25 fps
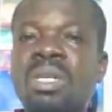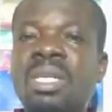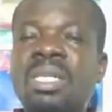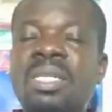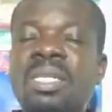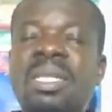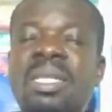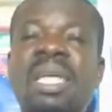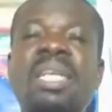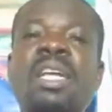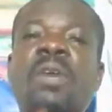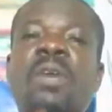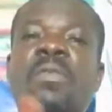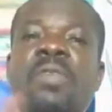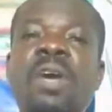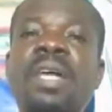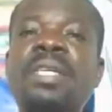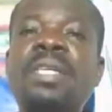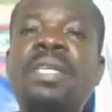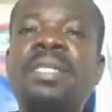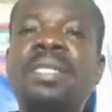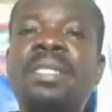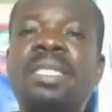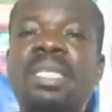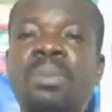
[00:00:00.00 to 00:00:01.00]
se de
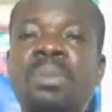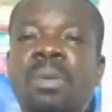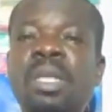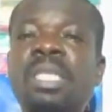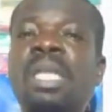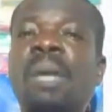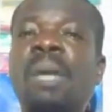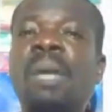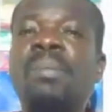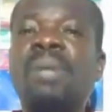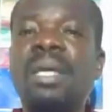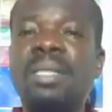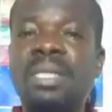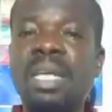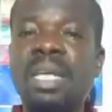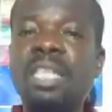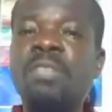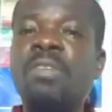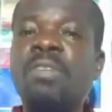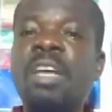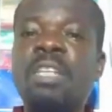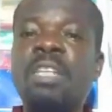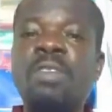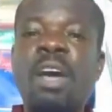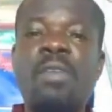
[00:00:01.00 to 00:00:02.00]
first timothy chapter 6
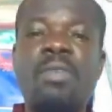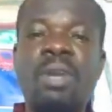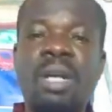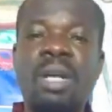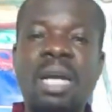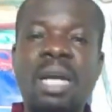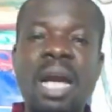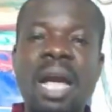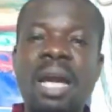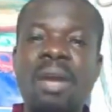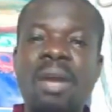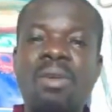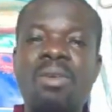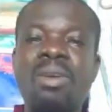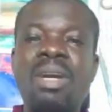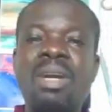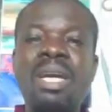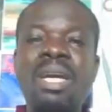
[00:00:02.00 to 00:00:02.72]
verse 5 ne kan ye no